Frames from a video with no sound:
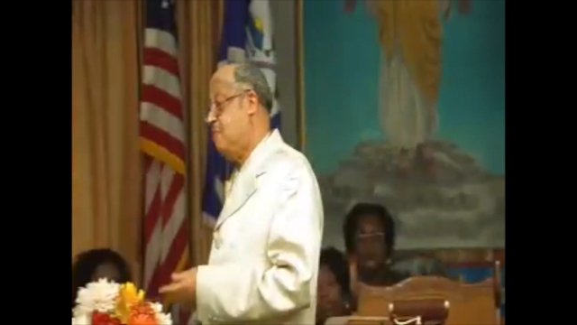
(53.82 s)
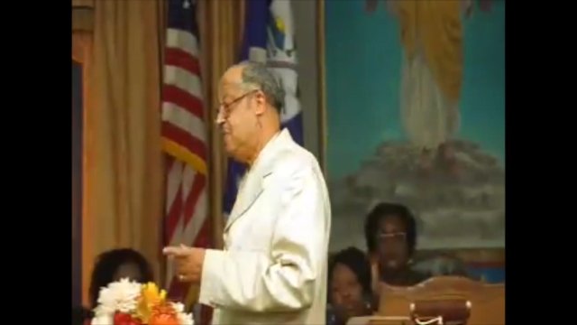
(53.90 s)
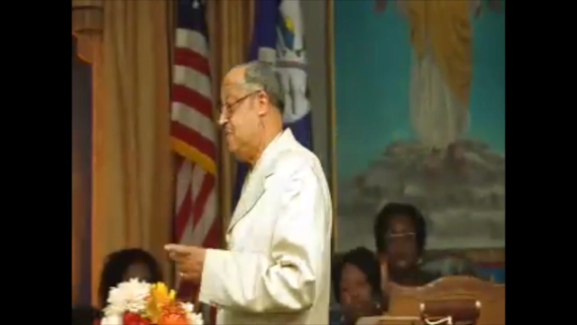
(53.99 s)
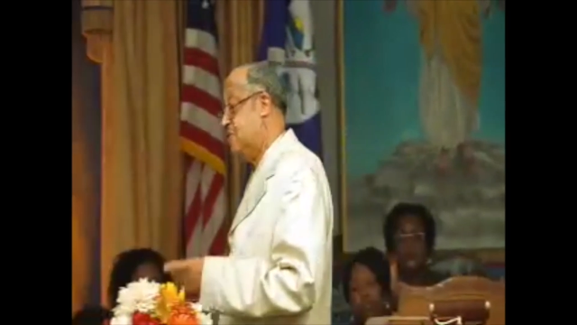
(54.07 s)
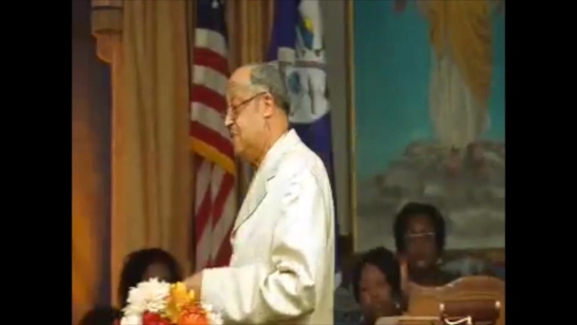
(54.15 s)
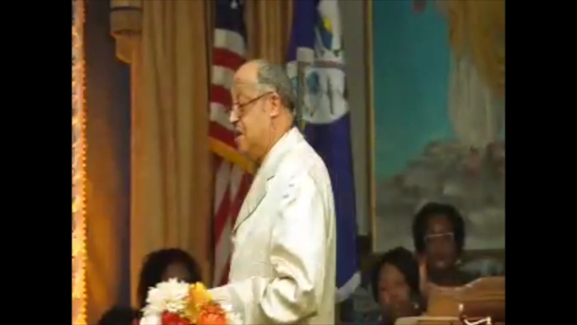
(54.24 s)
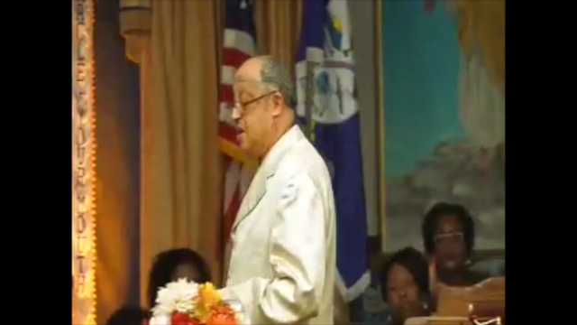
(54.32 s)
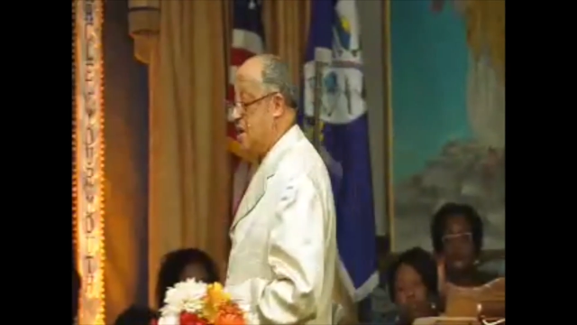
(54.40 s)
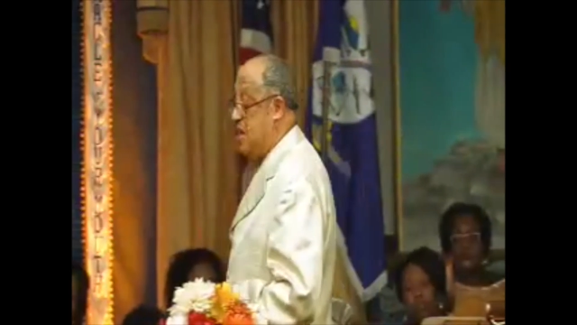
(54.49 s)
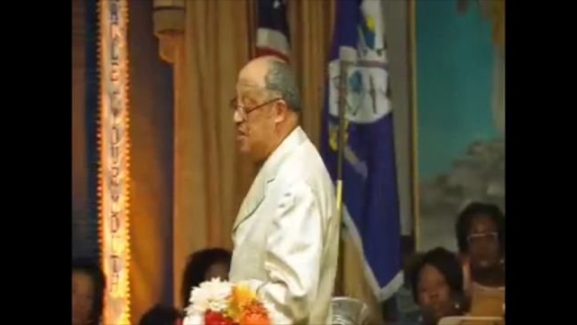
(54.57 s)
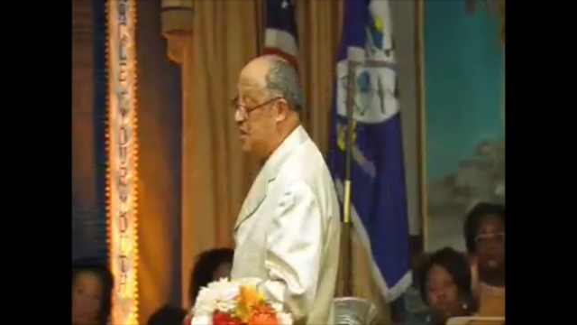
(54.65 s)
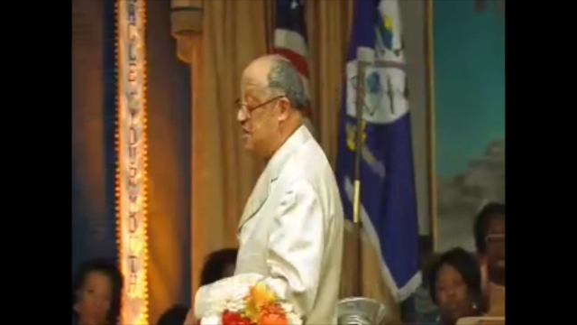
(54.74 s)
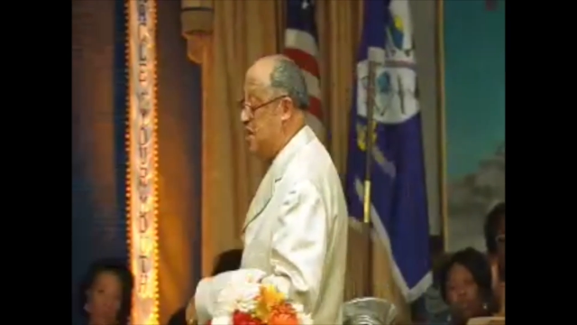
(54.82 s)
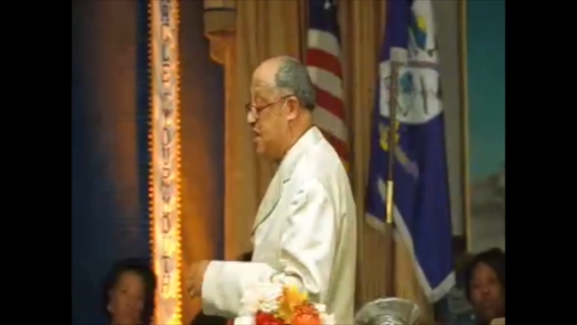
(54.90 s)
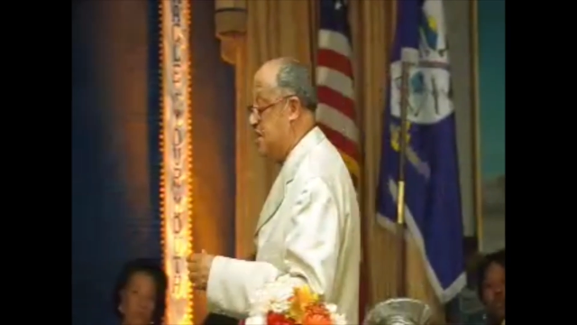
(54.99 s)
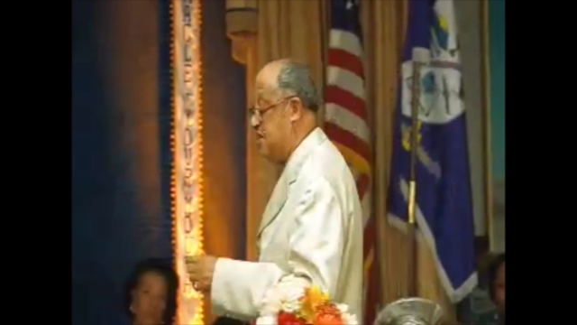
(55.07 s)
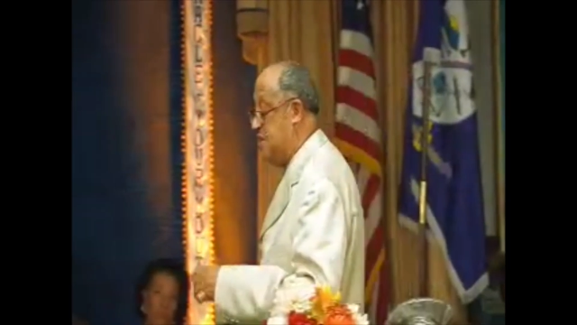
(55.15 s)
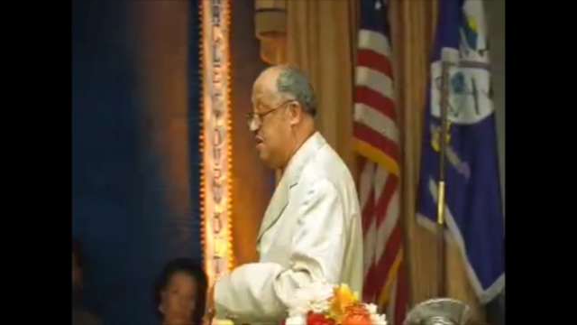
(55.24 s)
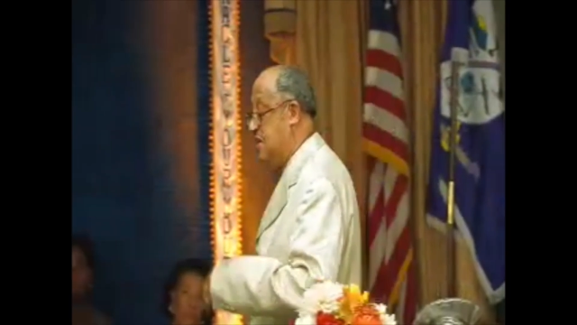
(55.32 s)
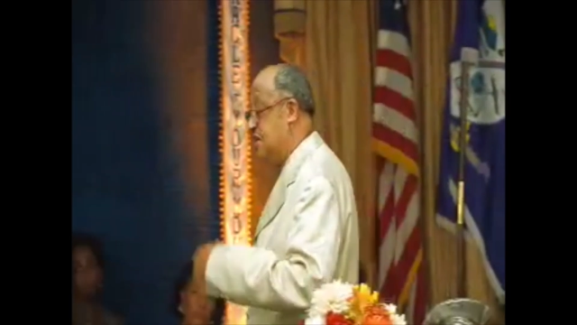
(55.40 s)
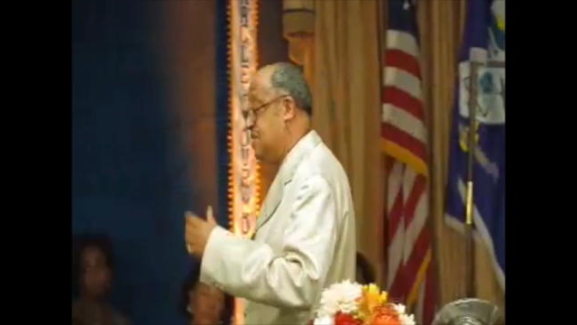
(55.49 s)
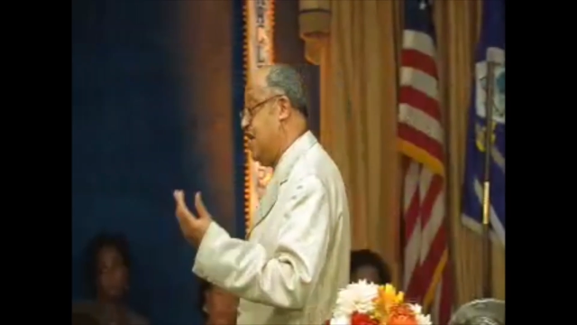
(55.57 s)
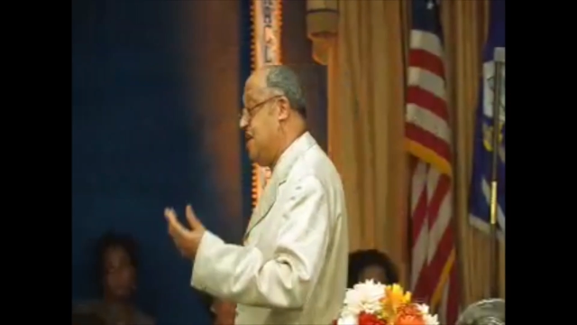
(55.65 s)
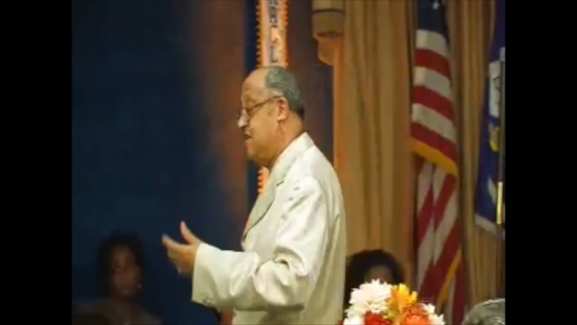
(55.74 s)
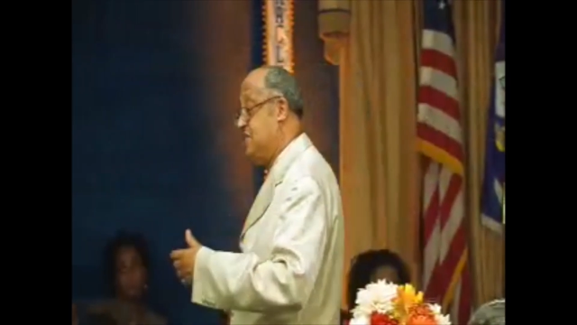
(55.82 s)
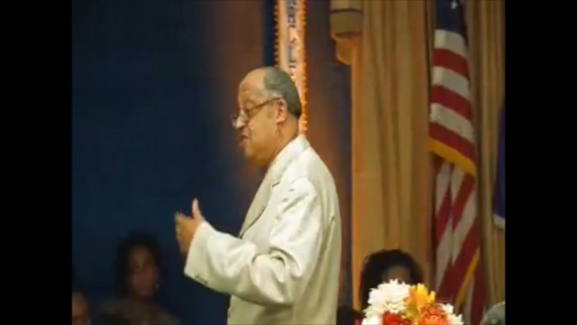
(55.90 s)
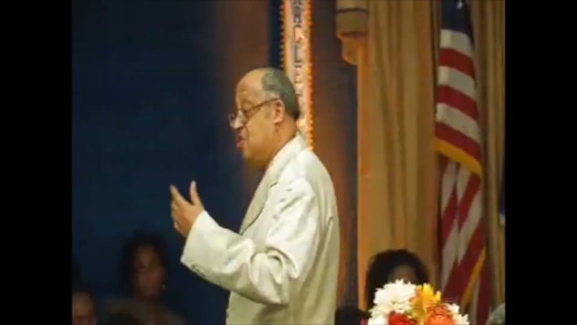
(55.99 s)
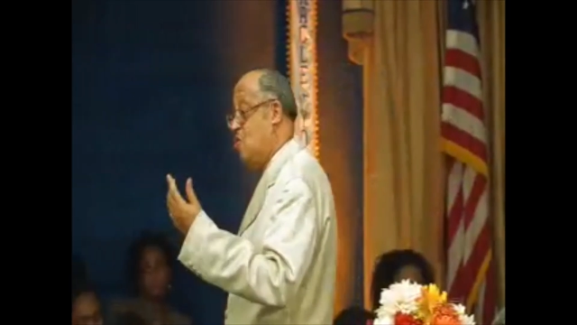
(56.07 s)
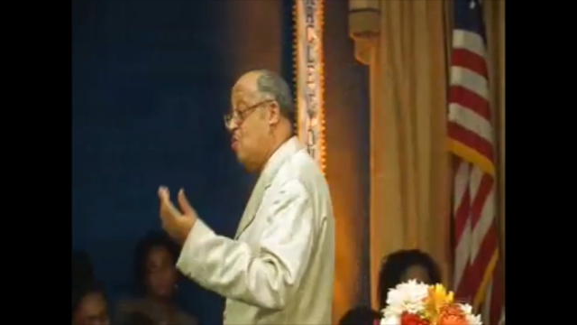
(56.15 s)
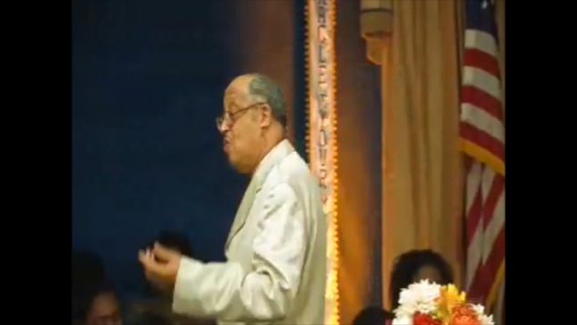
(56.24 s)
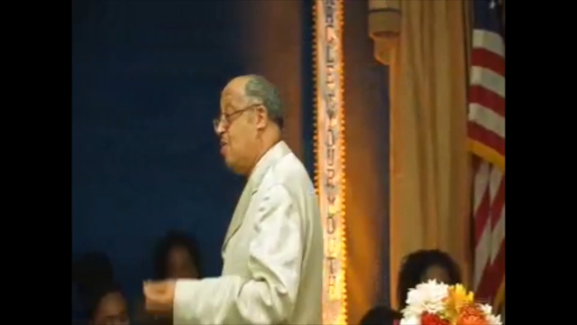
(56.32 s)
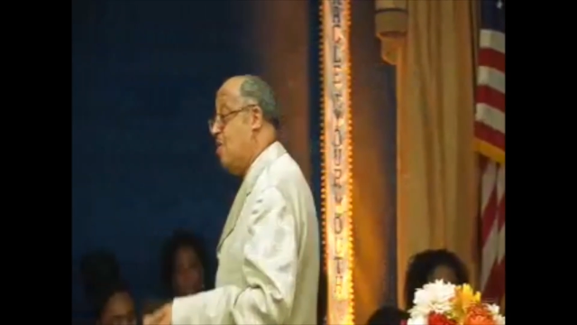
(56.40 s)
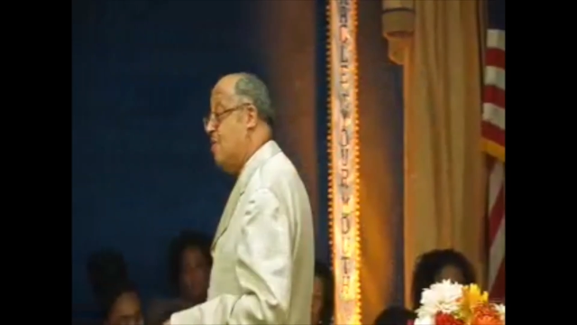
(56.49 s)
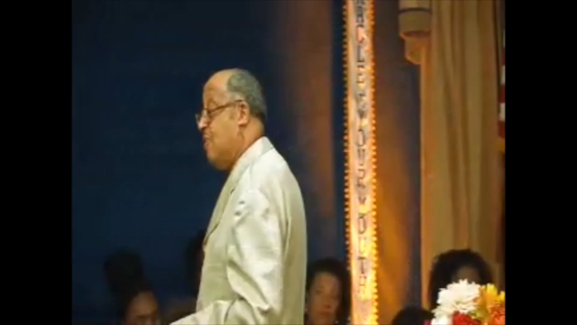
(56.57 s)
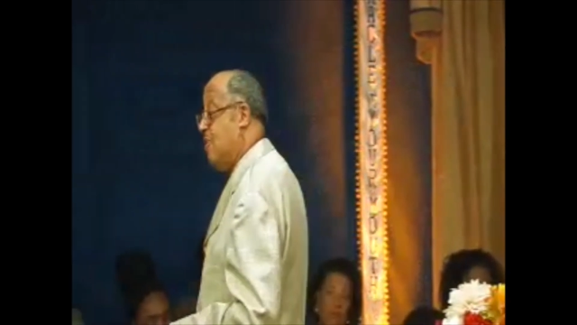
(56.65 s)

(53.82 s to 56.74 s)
preached in the day, days of Noah,